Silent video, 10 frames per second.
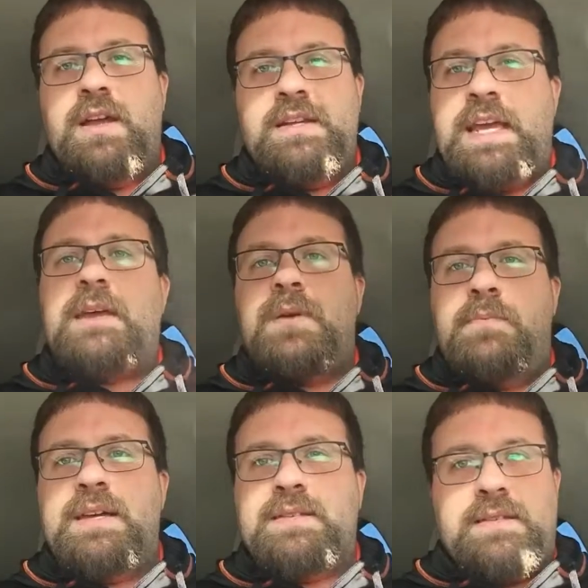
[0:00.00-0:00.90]
they take me
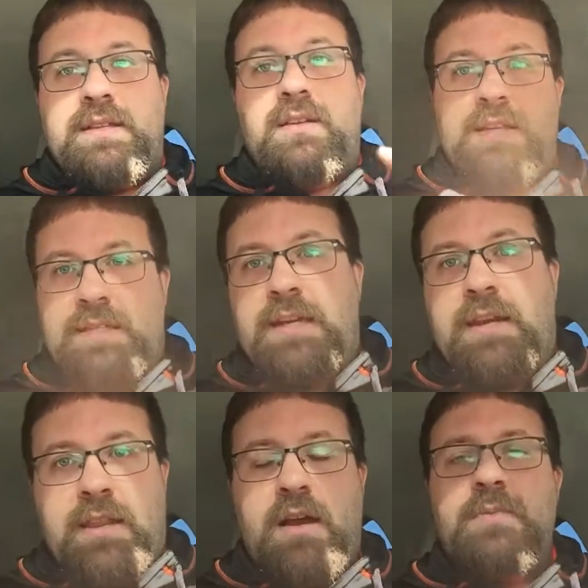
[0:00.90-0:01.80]
places. They're
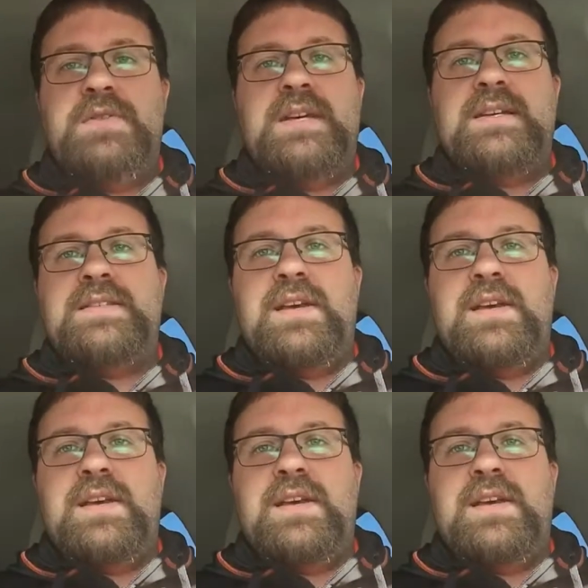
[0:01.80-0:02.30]
listening to their music,